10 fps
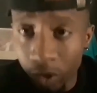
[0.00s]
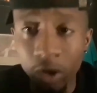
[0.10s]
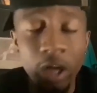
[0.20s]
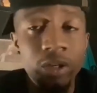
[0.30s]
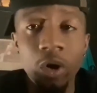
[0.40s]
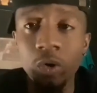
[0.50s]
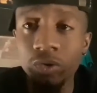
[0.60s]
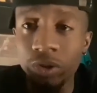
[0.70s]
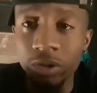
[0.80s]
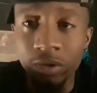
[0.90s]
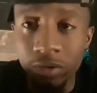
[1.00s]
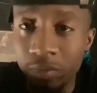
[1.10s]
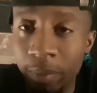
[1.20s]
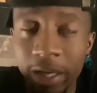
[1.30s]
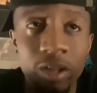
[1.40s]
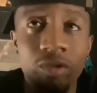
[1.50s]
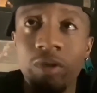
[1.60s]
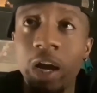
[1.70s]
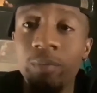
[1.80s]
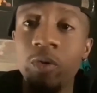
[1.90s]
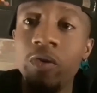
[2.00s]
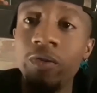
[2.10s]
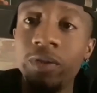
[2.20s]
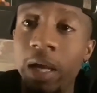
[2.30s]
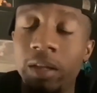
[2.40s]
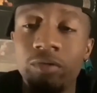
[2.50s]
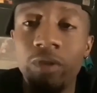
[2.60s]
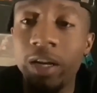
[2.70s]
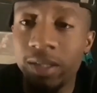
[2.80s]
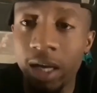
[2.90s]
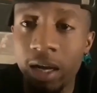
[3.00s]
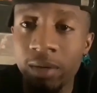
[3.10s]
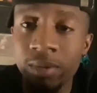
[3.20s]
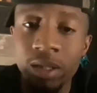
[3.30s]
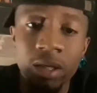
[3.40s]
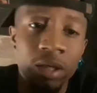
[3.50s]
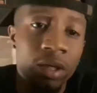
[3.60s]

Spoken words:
Head coach is making the right moves at the right times.